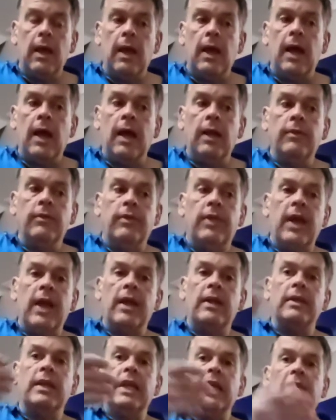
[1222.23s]
And
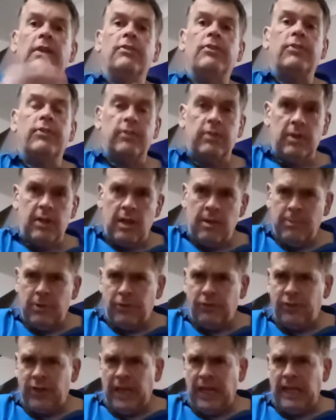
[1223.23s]
that is a
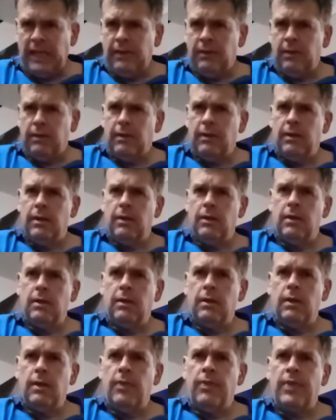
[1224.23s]
machine
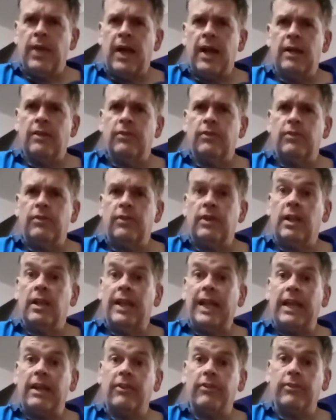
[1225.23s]
that
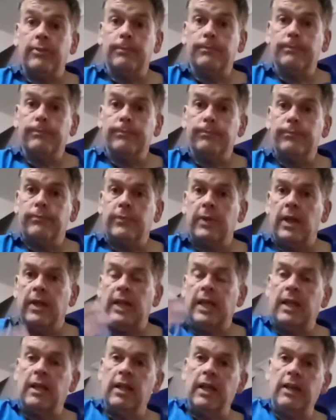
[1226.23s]
clicks, and
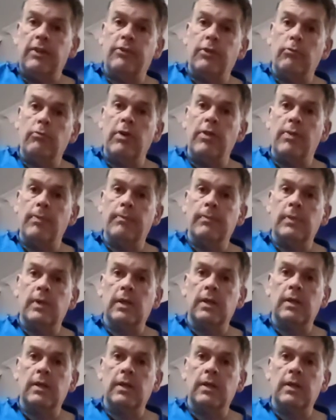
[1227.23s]
it clicks a rhythm.